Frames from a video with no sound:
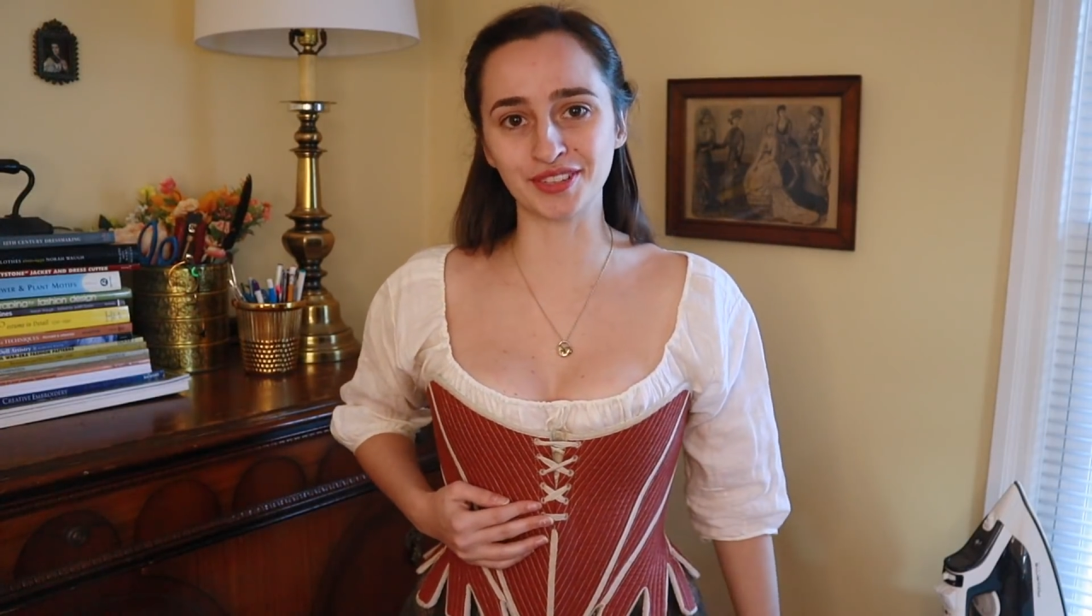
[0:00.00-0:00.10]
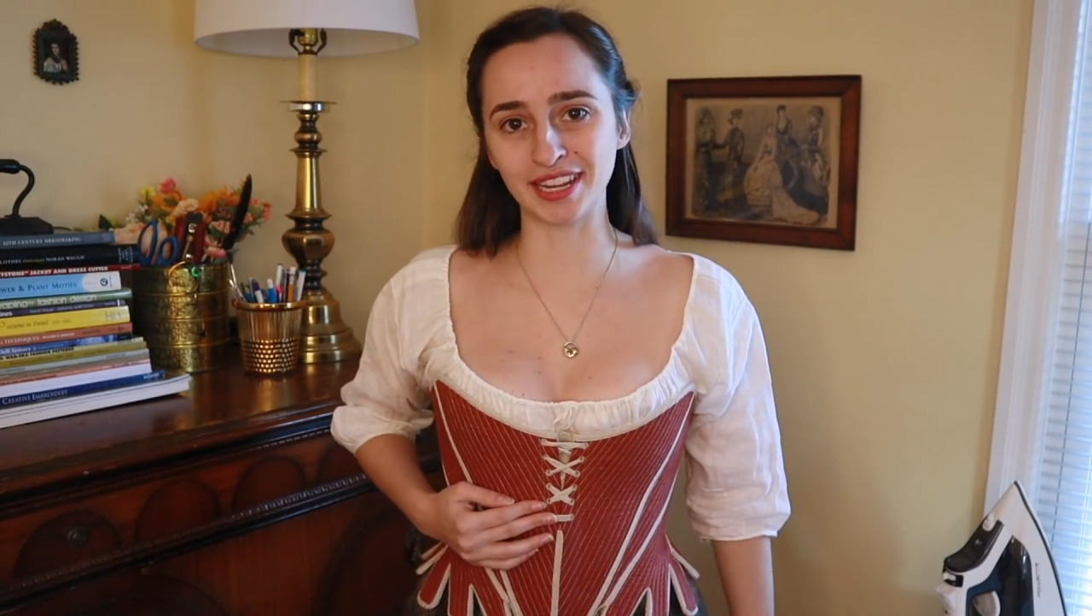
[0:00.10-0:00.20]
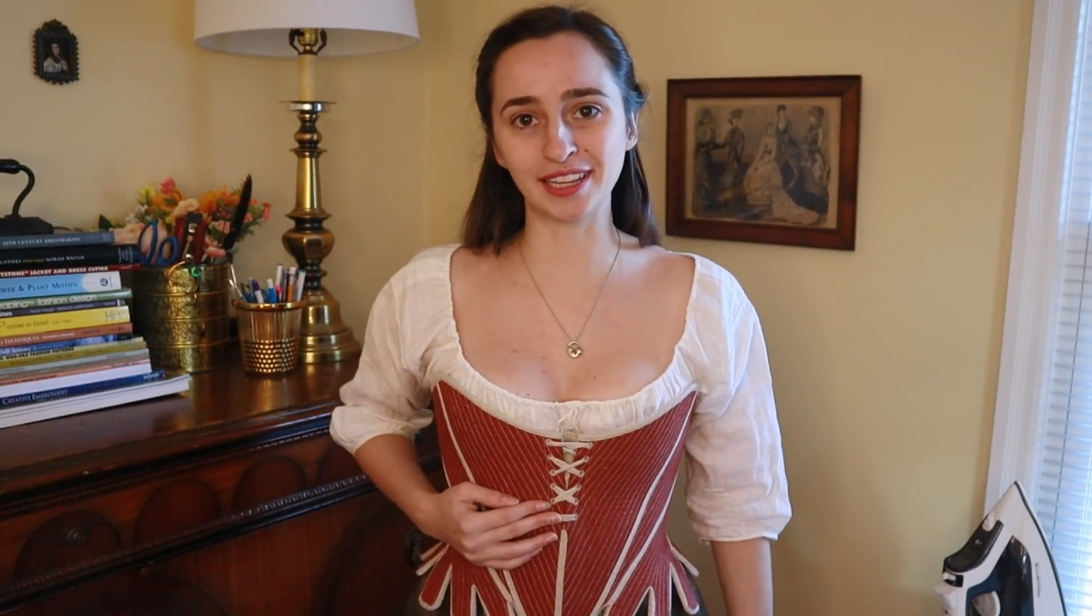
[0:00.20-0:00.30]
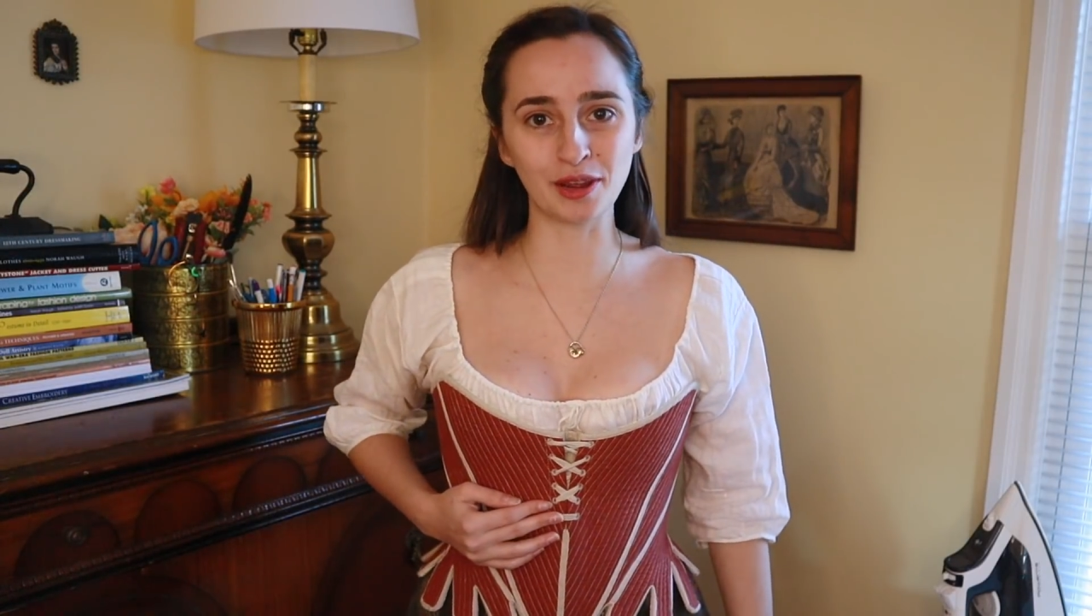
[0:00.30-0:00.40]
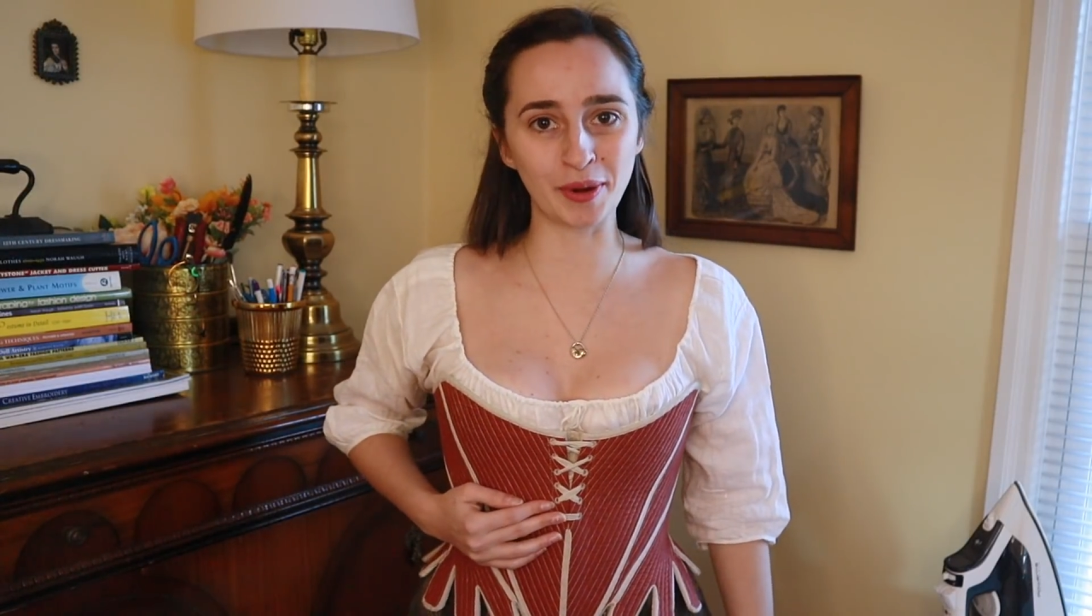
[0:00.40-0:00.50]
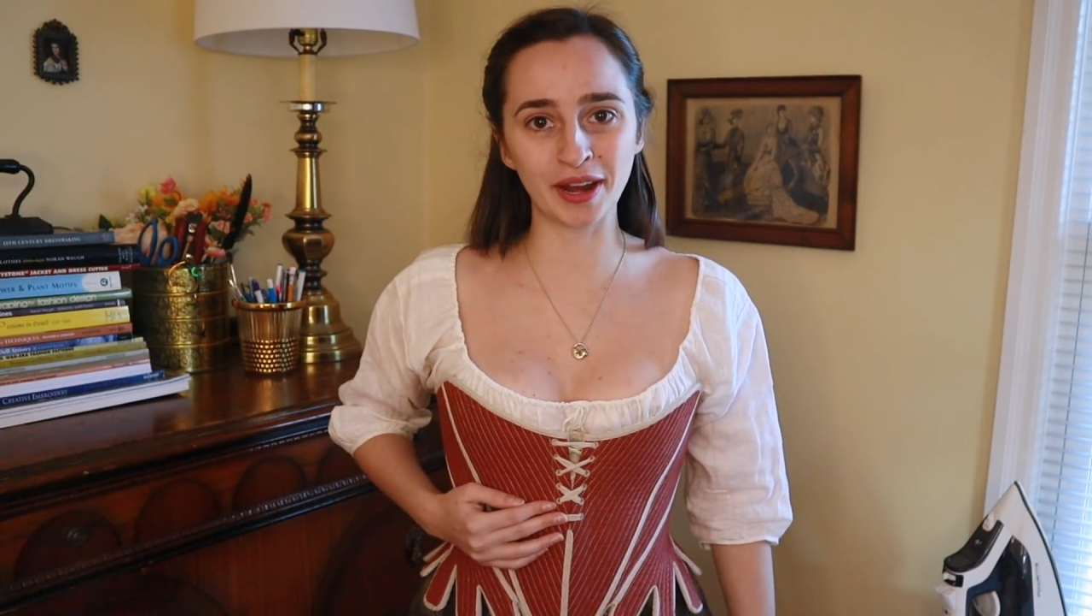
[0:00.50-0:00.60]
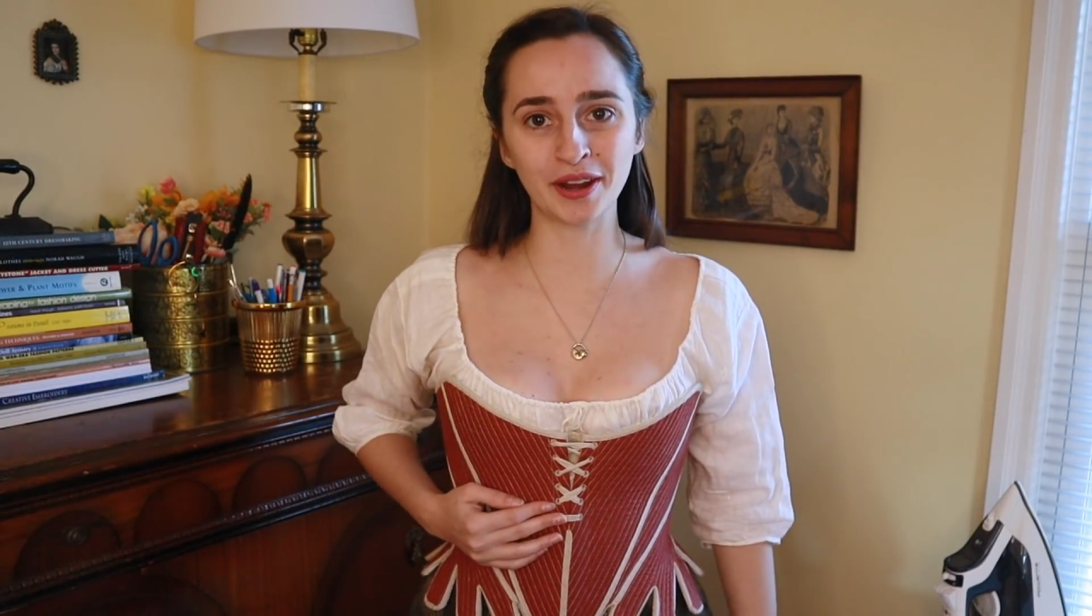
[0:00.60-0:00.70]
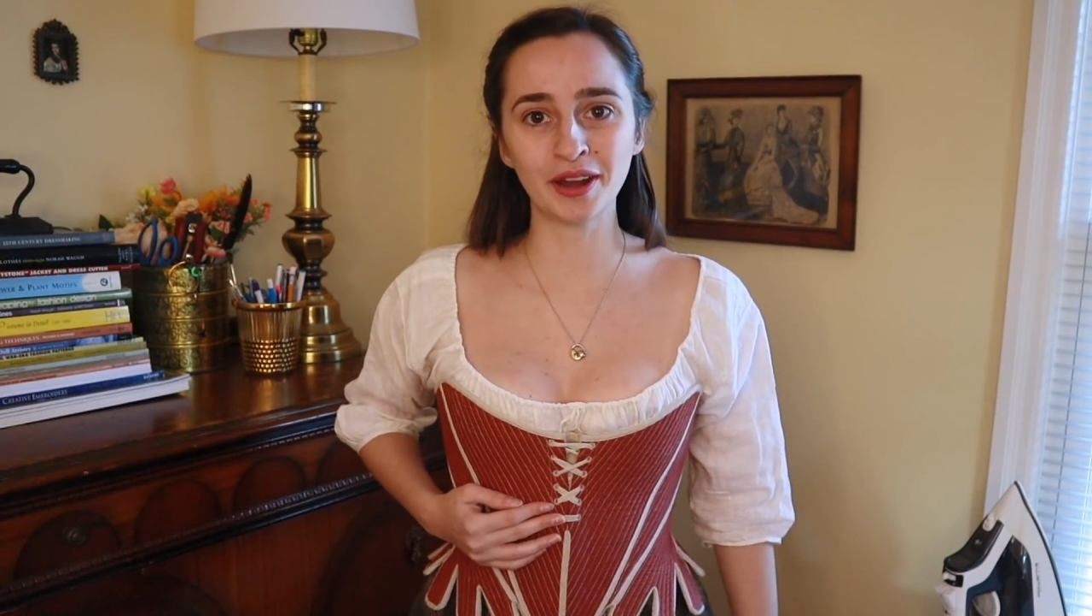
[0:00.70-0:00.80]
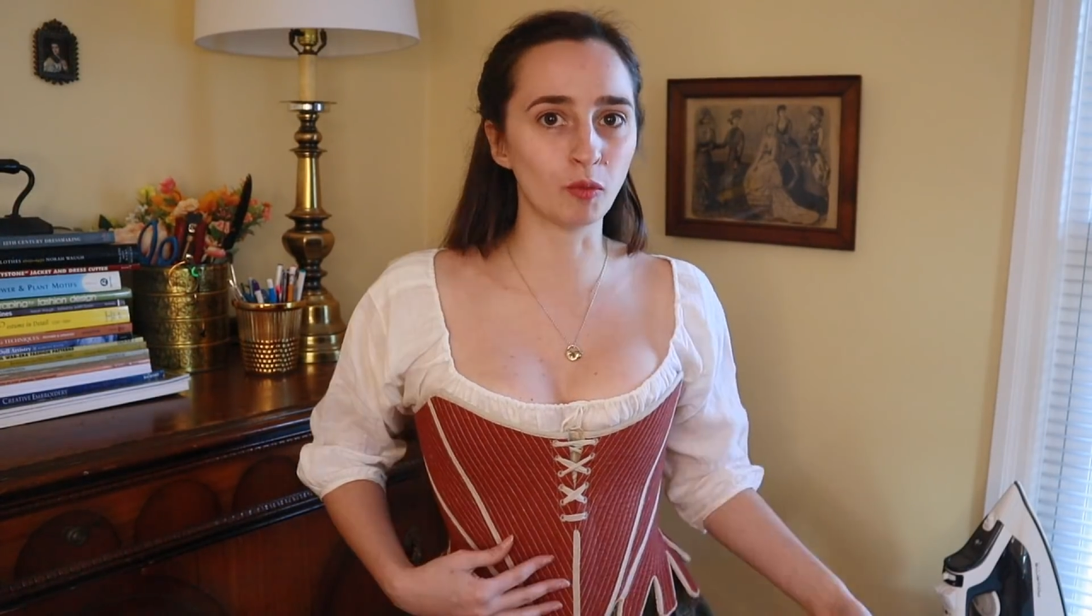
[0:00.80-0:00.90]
daily wear,